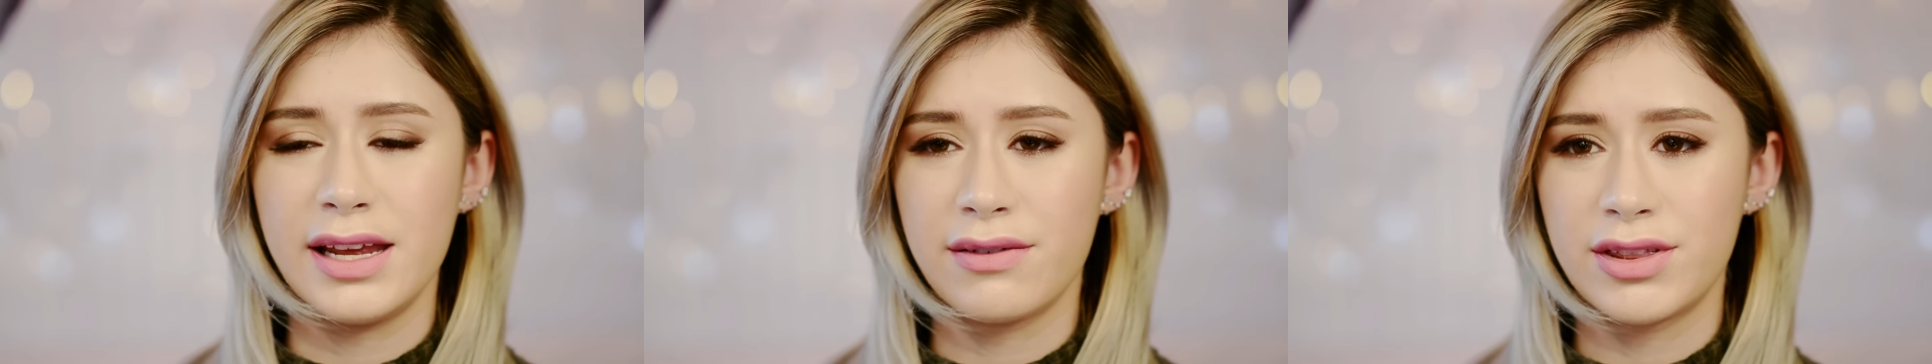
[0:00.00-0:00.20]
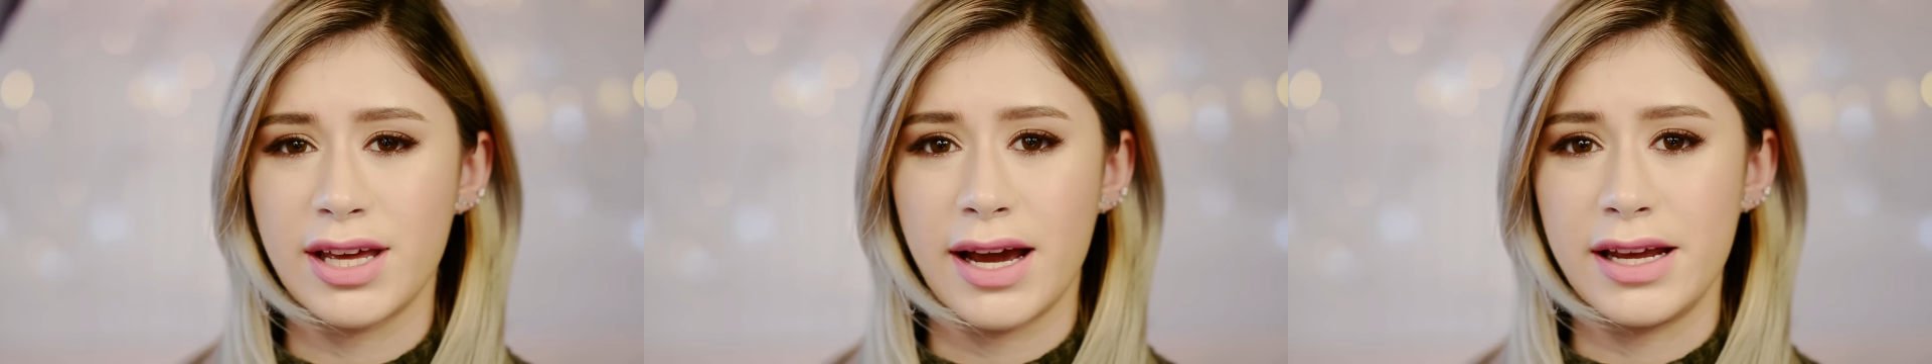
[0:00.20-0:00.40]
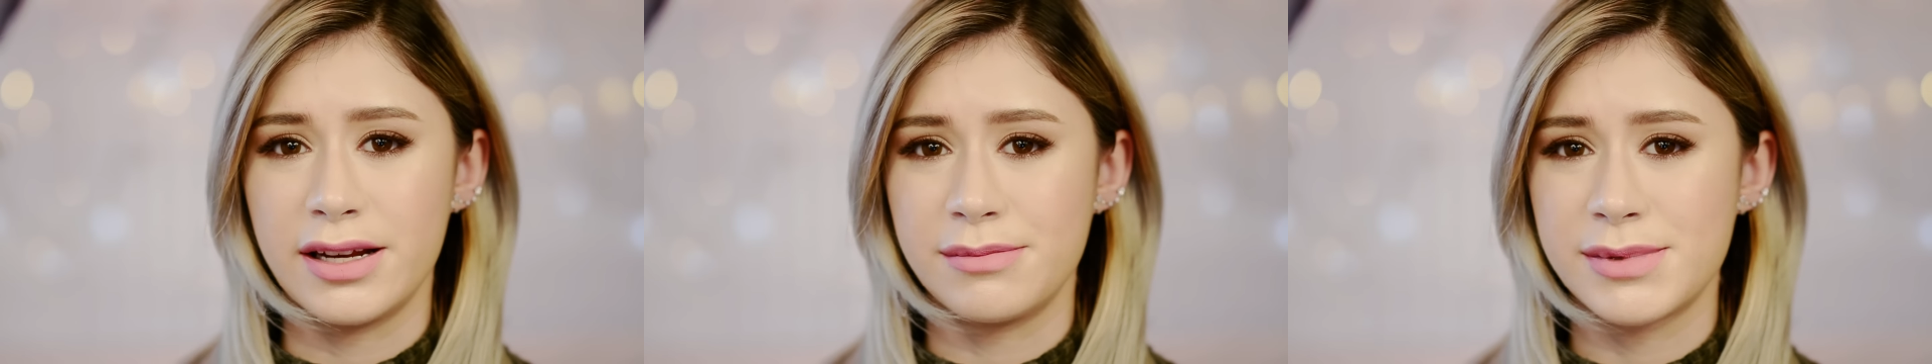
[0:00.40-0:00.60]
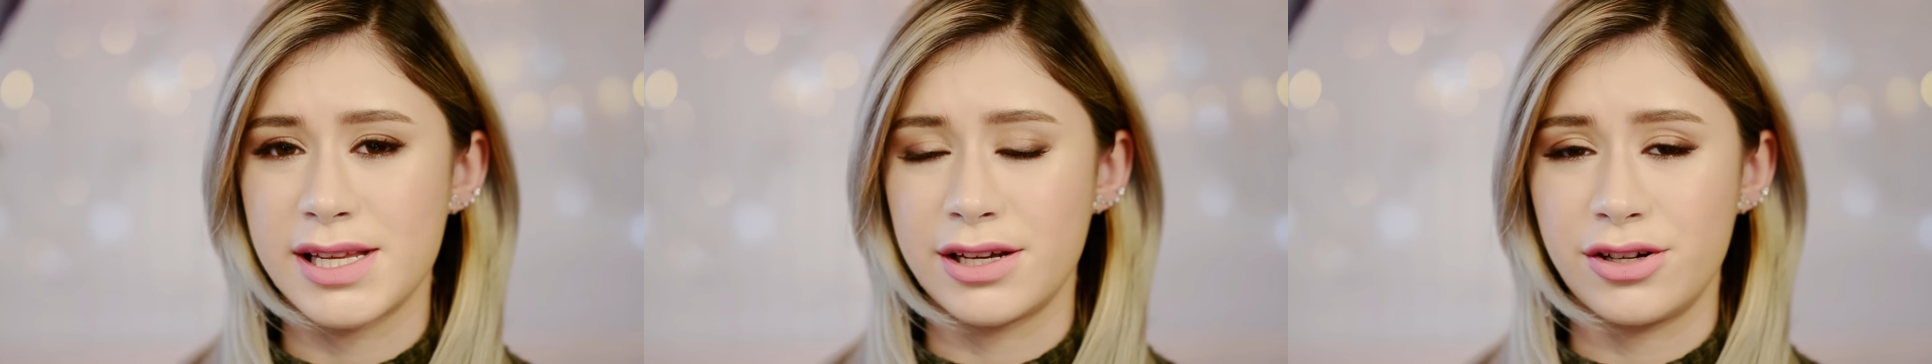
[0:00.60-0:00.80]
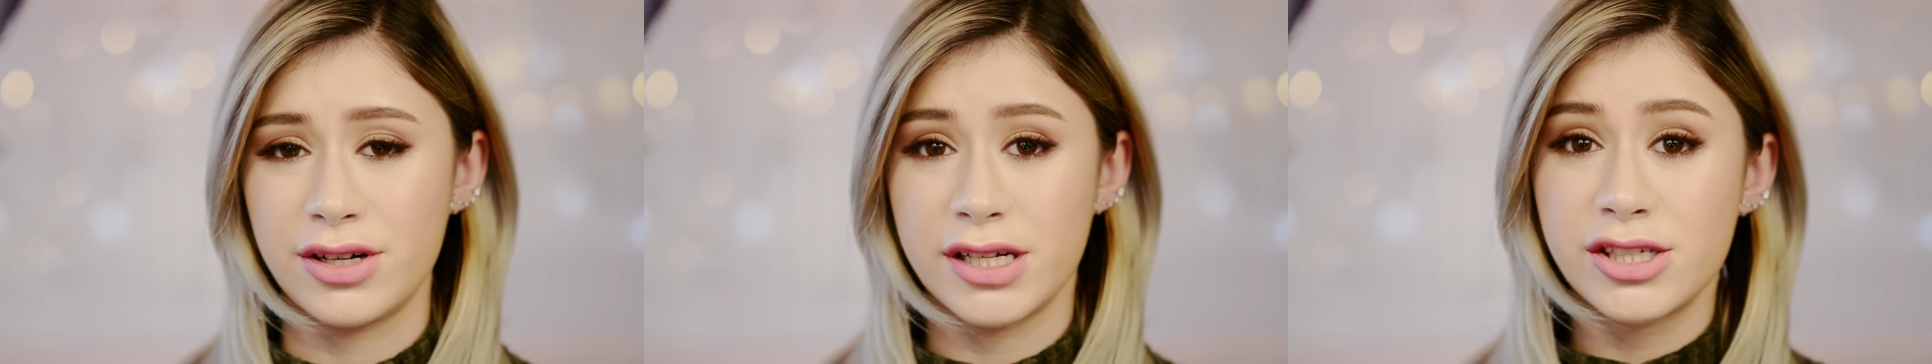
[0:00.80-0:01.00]
any of the items
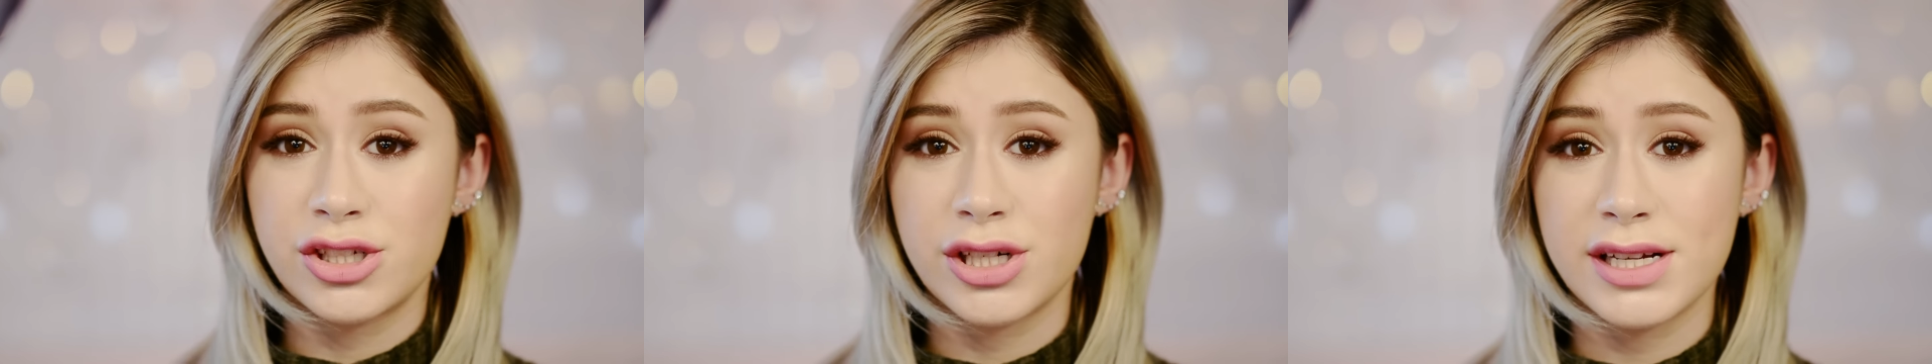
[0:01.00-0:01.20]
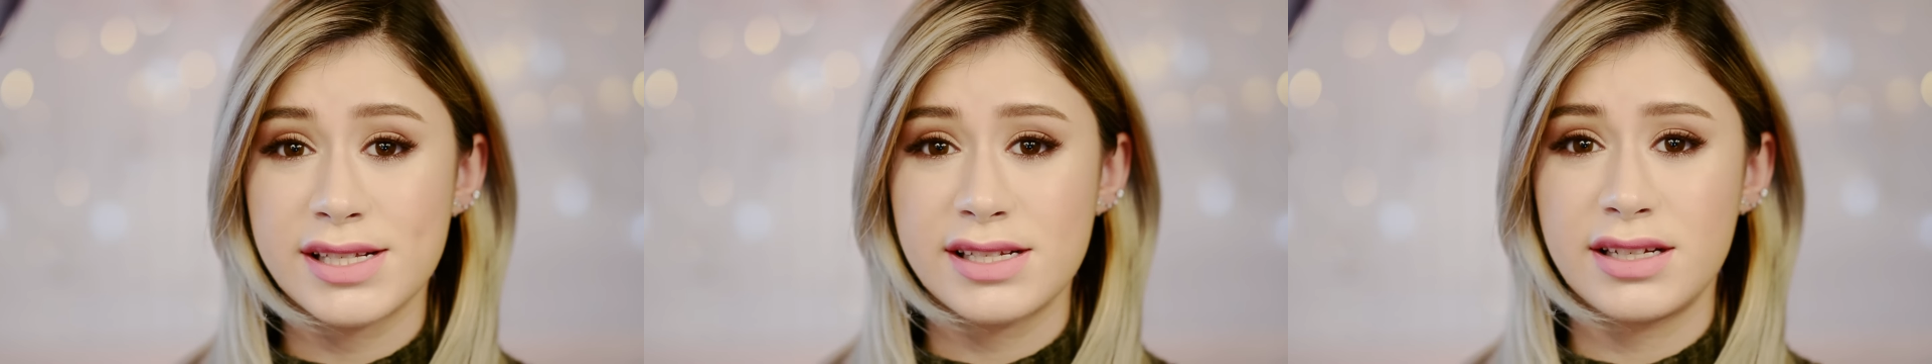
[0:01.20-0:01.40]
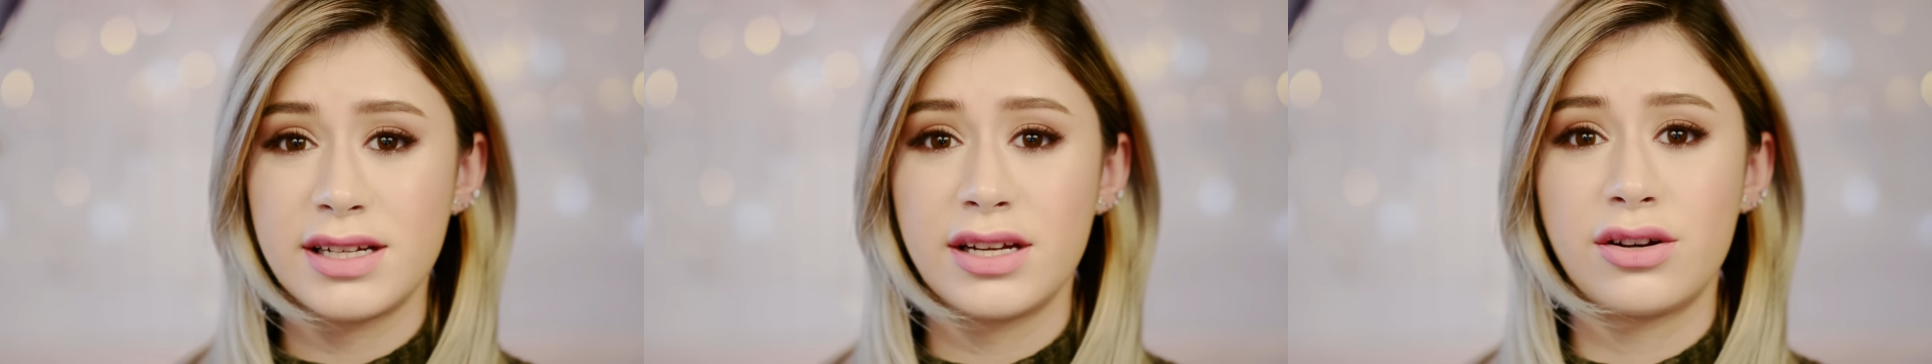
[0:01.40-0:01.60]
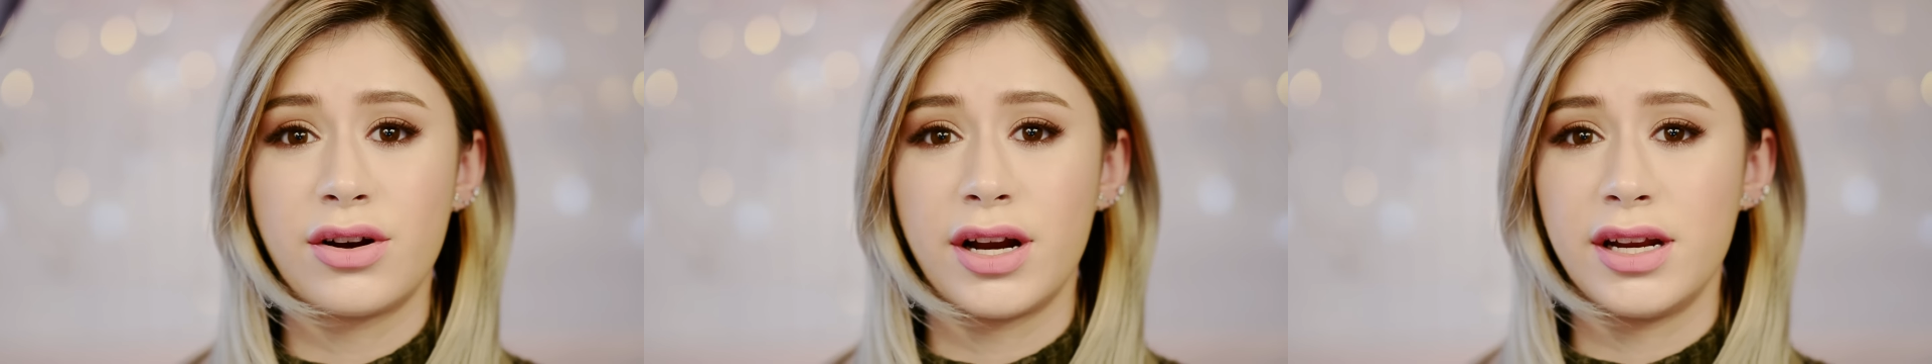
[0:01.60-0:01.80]
that you're interested in or